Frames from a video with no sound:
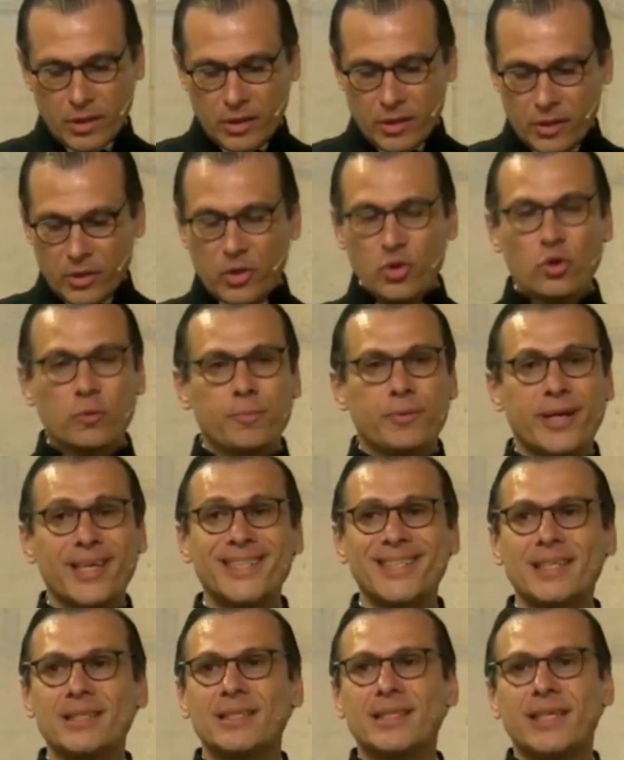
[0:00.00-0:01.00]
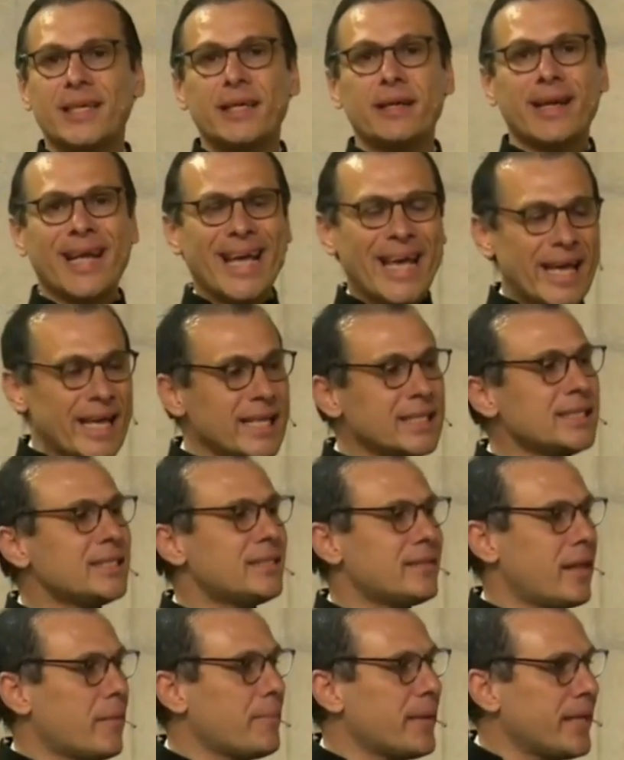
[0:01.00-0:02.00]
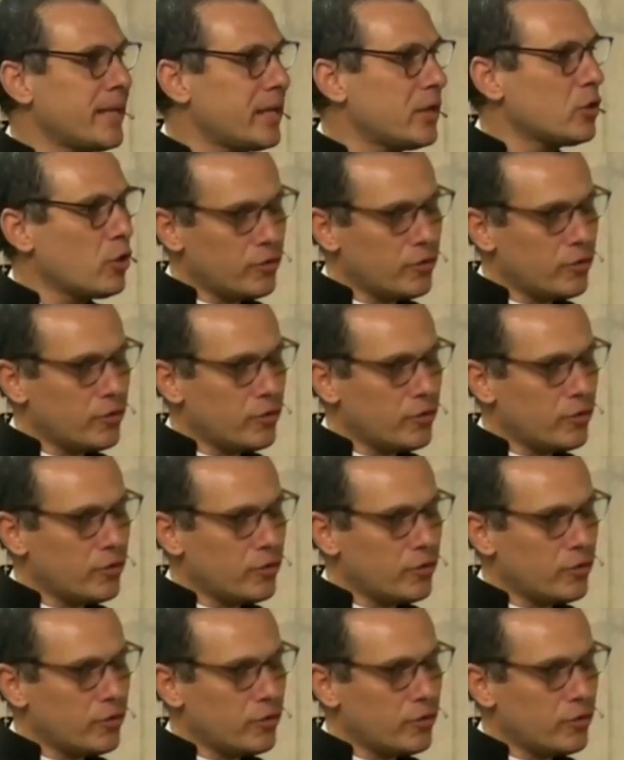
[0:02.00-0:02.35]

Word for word: Your presence here is the meaning of